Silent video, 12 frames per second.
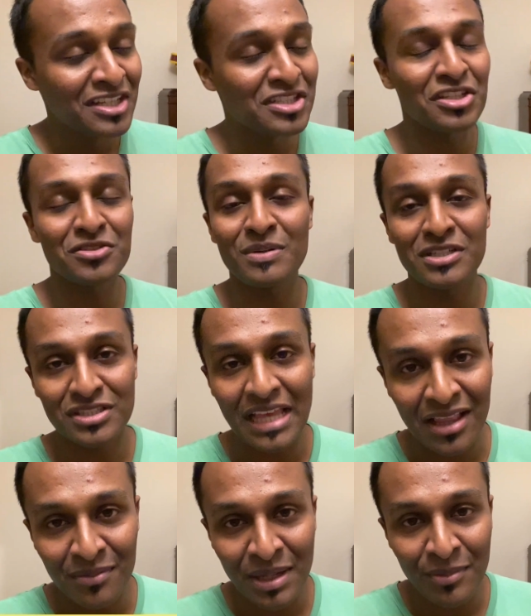She's been
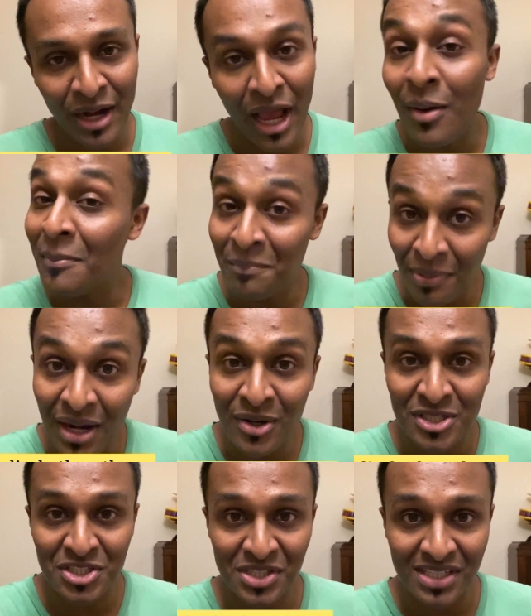telling me about how
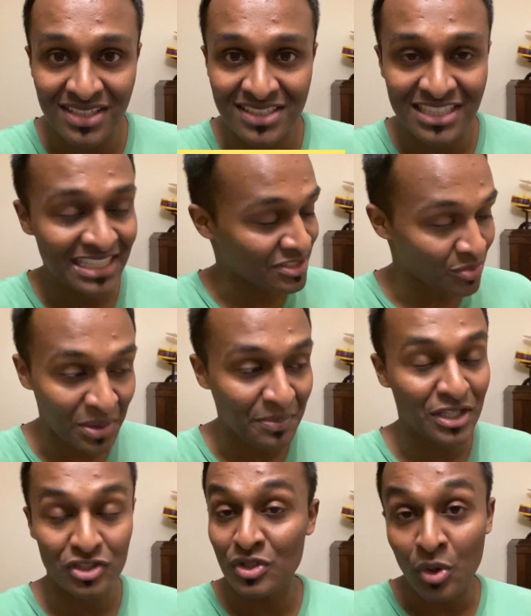embarrassed she is. She doesn't want to
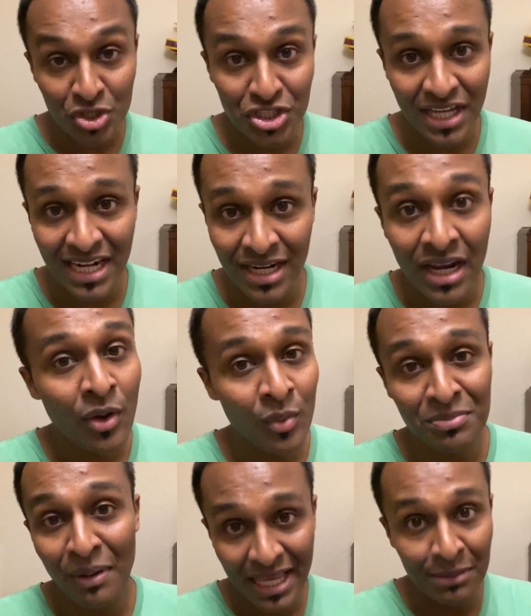be associated
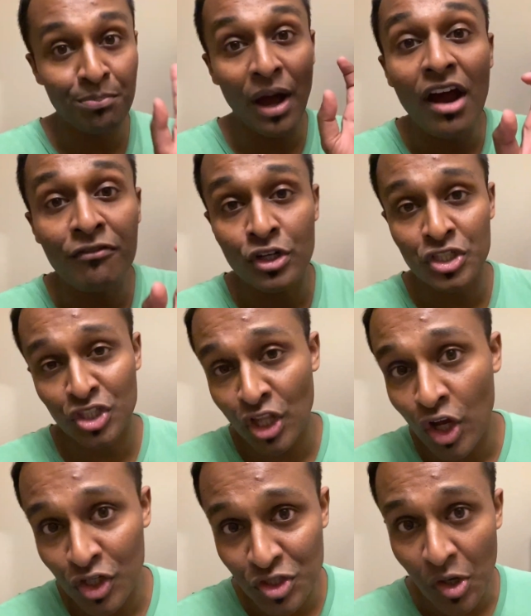with my impoverished
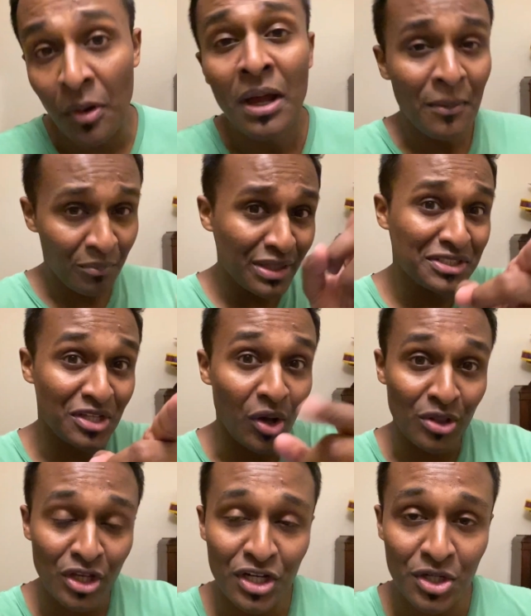look, so please go
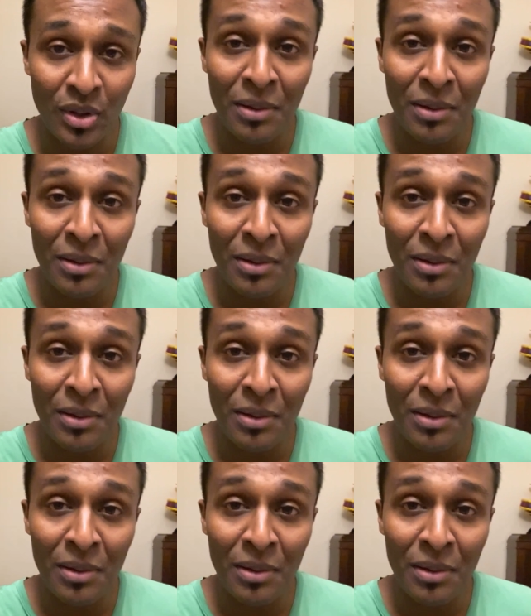look her